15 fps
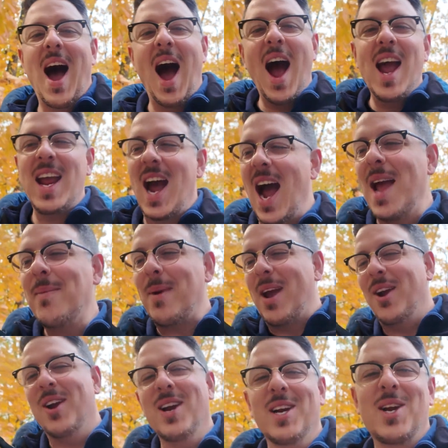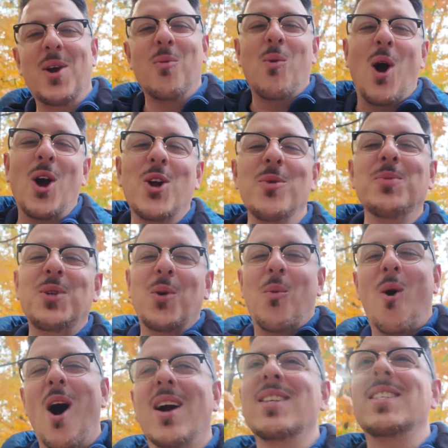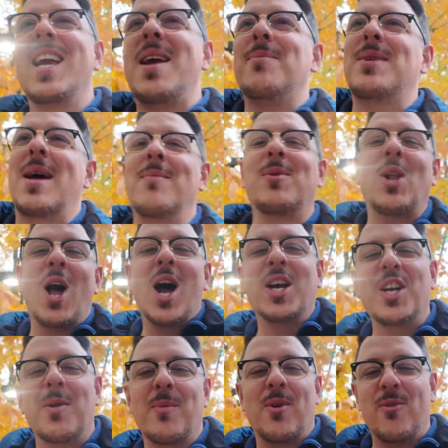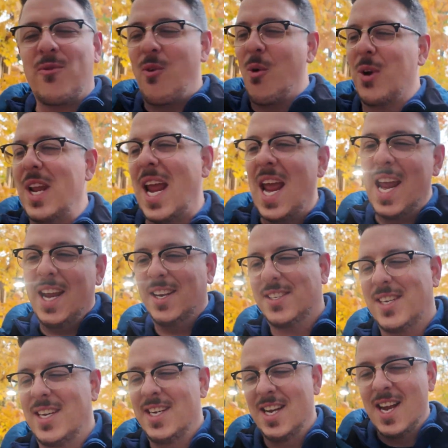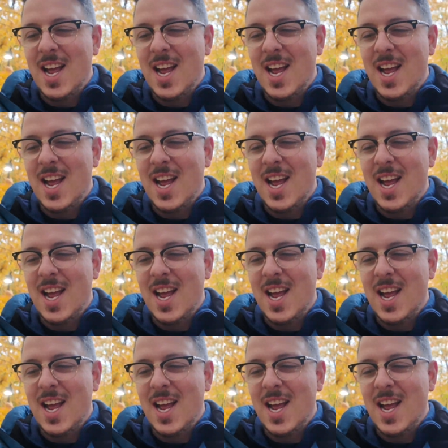Hi, I'm Eric. Welcome to WalkScape devlog number 48.